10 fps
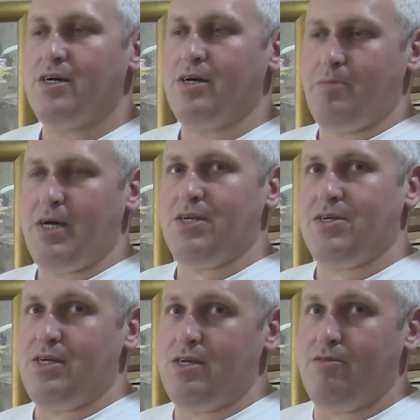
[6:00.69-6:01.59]
compared
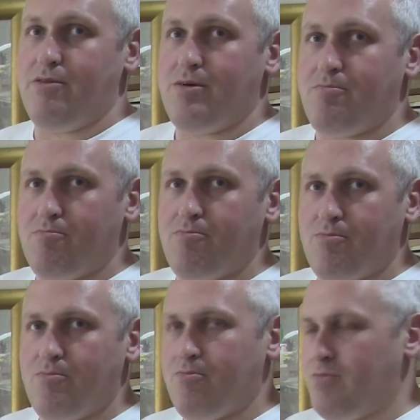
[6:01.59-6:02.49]
to the
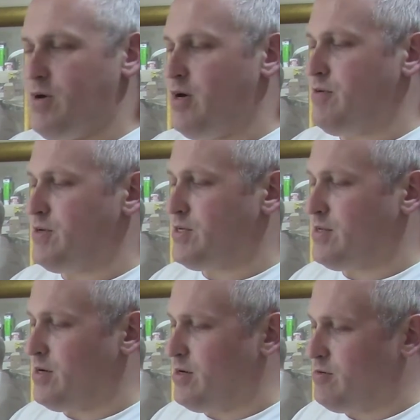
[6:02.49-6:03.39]
other
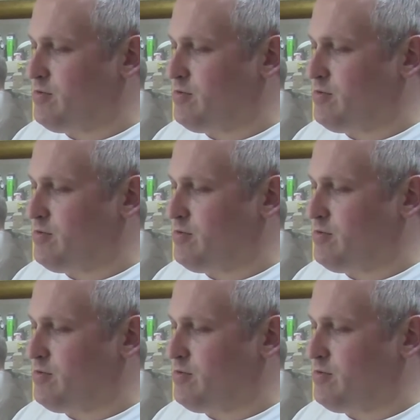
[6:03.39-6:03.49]
style